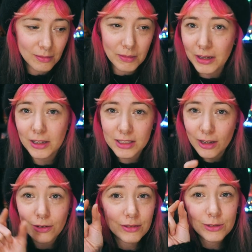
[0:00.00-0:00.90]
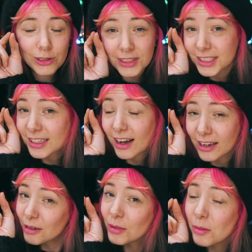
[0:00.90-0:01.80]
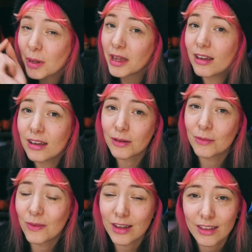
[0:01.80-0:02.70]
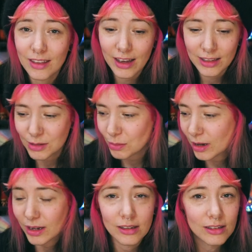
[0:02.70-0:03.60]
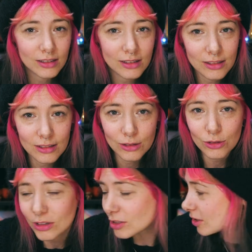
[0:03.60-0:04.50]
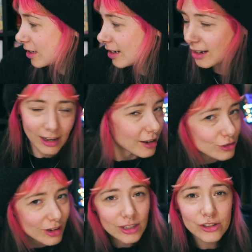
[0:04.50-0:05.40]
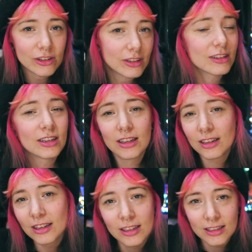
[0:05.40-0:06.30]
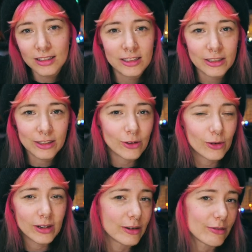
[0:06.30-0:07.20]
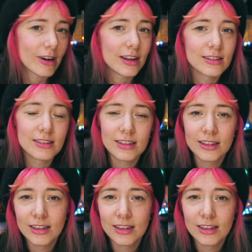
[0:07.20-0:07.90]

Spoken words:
make yourself feel just a tiny bit better, whether that's by nutrition, hydration, calling a friend,